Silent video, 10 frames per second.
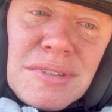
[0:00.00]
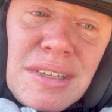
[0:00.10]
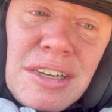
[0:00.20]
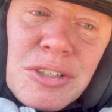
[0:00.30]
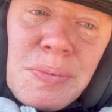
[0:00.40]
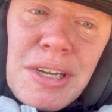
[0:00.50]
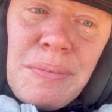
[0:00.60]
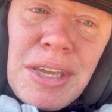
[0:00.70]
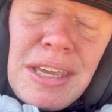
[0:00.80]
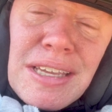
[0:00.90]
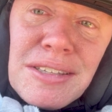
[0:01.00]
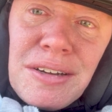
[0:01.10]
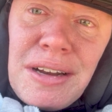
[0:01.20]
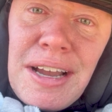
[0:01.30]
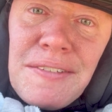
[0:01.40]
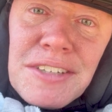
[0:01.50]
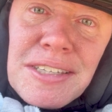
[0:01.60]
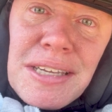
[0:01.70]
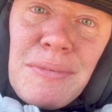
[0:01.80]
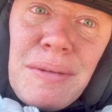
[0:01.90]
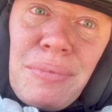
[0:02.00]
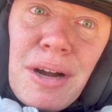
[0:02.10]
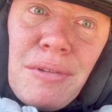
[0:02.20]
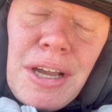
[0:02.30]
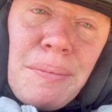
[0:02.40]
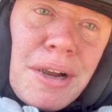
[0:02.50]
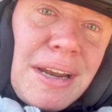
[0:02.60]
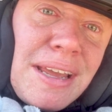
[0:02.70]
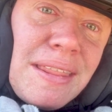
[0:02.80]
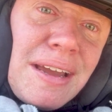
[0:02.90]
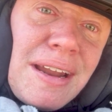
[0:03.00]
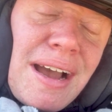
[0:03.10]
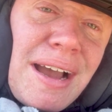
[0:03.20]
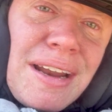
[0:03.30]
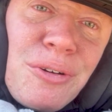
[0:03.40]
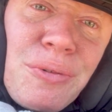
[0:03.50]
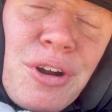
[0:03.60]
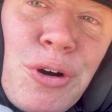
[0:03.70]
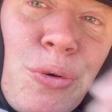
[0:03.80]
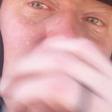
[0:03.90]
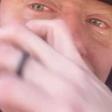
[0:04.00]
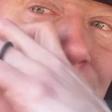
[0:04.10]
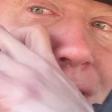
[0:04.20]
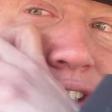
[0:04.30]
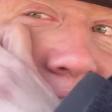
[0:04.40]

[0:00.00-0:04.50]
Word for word: husband and my kids are gonna have to see me probably on Monday then. I don't know how much I